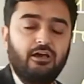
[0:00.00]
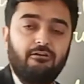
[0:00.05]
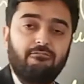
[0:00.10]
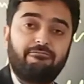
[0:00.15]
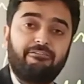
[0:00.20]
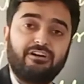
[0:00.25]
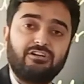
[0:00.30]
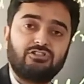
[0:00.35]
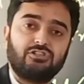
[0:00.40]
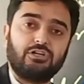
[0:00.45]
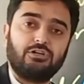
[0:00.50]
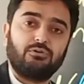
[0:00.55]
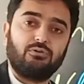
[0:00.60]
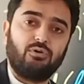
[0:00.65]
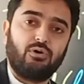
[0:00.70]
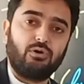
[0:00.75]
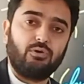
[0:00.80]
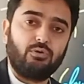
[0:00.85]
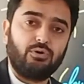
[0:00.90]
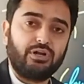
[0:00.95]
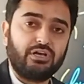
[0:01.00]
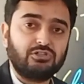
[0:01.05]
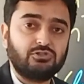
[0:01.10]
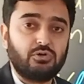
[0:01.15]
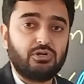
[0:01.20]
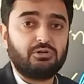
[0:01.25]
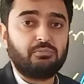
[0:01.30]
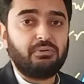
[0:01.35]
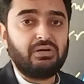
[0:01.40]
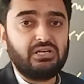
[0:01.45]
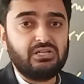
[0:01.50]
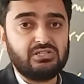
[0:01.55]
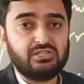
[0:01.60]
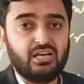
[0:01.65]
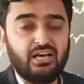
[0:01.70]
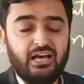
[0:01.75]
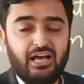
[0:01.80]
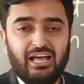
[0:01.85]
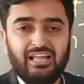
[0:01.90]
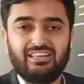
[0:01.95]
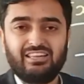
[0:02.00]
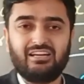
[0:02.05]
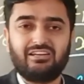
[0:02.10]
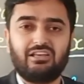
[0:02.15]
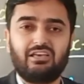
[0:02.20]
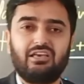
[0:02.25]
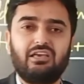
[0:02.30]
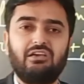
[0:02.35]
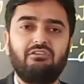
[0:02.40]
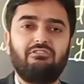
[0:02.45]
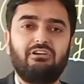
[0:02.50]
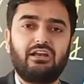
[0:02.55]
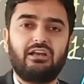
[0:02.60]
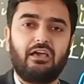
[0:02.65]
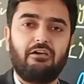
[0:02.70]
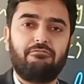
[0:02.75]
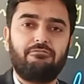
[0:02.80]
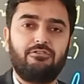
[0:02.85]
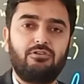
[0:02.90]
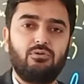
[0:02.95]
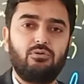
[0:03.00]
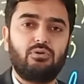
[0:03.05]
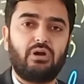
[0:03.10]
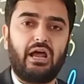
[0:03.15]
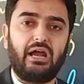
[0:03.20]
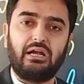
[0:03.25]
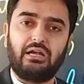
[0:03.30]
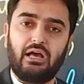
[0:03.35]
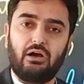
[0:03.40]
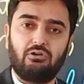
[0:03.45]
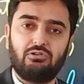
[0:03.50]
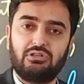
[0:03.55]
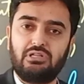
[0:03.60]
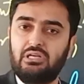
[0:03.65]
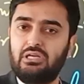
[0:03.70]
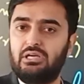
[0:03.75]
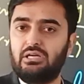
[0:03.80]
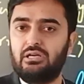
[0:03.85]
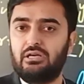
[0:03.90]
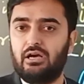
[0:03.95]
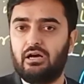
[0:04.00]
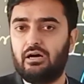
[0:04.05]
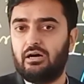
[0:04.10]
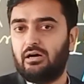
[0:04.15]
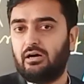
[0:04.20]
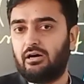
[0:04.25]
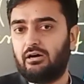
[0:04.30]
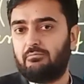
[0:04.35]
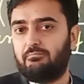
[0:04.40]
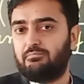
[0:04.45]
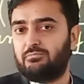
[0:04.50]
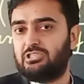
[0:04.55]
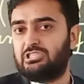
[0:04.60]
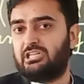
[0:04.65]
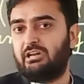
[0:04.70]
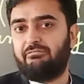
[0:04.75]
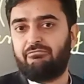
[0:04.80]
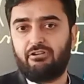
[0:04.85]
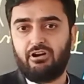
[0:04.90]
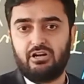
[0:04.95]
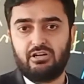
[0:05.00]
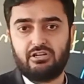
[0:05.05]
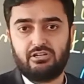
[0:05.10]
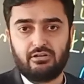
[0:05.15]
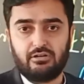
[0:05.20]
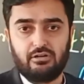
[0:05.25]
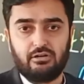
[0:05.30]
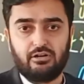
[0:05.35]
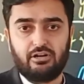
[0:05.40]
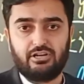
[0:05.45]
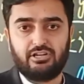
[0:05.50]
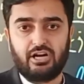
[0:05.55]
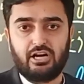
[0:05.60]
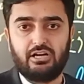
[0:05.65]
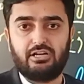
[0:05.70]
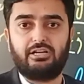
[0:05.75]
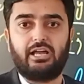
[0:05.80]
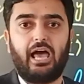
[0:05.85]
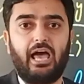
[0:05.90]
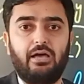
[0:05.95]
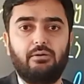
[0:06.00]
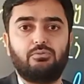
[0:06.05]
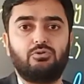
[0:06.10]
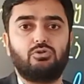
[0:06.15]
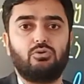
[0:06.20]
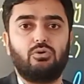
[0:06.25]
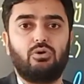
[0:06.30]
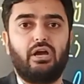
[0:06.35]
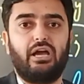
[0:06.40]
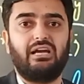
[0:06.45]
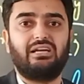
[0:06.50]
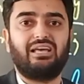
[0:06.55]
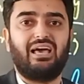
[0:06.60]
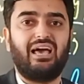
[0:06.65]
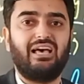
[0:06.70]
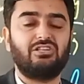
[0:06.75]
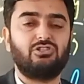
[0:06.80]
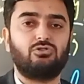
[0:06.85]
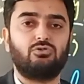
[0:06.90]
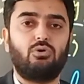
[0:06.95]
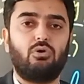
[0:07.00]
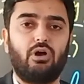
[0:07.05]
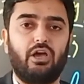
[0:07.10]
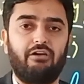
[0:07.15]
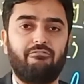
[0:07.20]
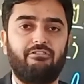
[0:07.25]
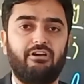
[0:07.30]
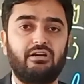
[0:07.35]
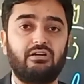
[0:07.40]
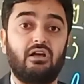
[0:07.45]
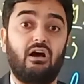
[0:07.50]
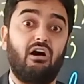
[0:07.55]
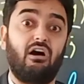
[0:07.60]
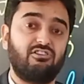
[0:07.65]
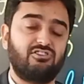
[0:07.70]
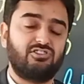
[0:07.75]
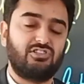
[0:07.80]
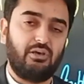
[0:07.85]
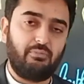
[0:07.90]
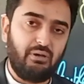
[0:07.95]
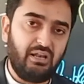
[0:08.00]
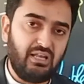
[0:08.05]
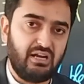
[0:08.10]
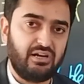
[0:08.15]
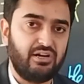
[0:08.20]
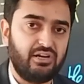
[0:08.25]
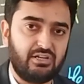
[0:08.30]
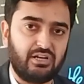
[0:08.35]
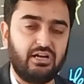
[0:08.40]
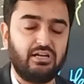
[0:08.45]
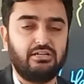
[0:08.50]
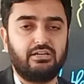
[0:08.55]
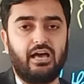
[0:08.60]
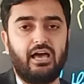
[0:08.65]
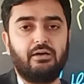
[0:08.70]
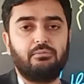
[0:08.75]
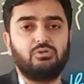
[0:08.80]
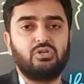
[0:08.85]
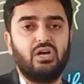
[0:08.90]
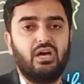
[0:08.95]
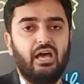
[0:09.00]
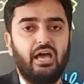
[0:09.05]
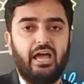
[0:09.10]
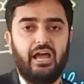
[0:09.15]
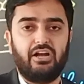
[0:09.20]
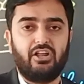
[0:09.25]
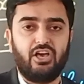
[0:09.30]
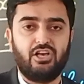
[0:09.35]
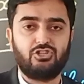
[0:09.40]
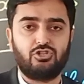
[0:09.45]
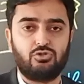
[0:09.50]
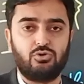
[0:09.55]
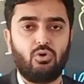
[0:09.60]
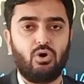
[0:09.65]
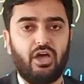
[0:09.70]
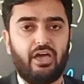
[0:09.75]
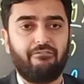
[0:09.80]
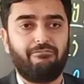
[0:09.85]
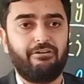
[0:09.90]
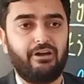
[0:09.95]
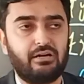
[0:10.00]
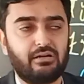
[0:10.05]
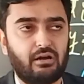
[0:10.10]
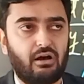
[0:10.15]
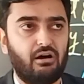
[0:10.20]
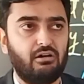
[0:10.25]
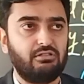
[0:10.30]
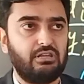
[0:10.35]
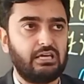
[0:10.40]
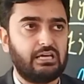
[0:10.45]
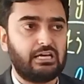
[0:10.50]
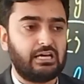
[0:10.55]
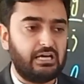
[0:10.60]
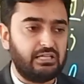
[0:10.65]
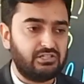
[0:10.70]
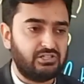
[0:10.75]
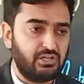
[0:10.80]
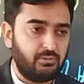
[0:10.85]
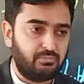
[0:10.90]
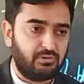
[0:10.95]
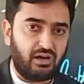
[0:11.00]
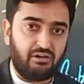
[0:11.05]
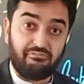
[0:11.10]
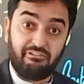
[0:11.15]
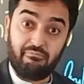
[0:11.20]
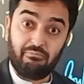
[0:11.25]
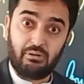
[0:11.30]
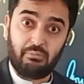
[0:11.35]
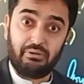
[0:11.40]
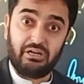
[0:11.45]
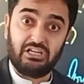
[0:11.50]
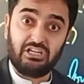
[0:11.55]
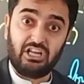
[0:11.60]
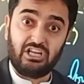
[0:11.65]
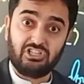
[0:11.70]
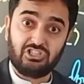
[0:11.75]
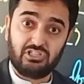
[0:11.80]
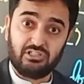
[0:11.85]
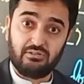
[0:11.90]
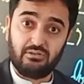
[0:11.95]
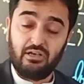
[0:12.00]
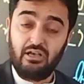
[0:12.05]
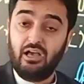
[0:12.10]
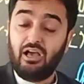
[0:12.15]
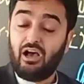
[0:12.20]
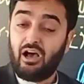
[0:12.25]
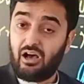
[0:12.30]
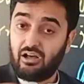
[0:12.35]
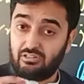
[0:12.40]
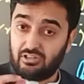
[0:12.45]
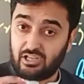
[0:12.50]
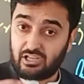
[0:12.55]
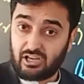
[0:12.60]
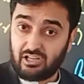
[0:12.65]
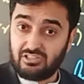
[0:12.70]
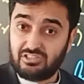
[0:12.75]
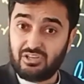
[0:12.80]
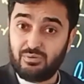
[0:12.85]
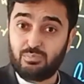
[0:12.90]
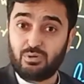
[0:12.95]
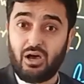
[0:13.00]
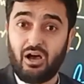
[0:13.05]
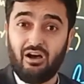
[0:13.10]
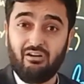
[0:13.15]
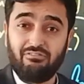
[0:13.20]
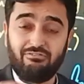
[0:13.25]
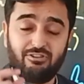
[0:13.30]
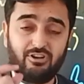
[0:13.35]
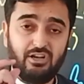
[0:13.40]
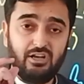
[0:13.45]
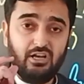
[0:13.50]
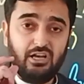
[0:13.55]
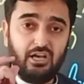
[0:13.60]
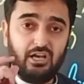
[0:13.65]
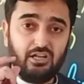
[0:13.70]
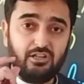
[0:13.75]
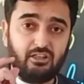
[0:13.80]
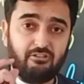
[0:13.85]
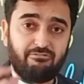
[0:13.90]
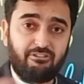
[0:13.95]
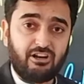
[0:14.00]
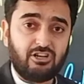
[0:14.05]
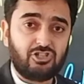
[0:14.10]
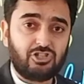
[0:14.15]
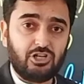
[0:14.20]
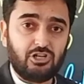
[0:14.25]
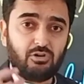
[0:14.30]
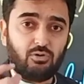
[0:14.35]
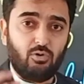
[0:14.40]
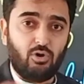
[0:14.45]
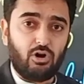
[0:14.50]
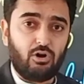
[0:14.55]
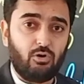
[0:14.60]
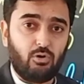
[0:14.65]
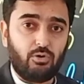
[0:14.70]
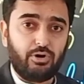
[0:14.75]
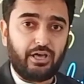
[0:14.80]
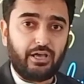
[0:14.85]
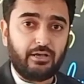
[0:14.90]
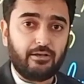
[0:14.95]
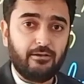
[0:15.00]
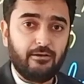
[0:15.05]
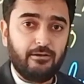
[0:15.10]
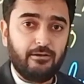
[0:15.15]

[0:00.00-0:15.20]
function overloading. So it means that even if you write down the different return types, so it has no effect, or similar return types, it has no effect on the concept of implementation, on the concept of the function overloading.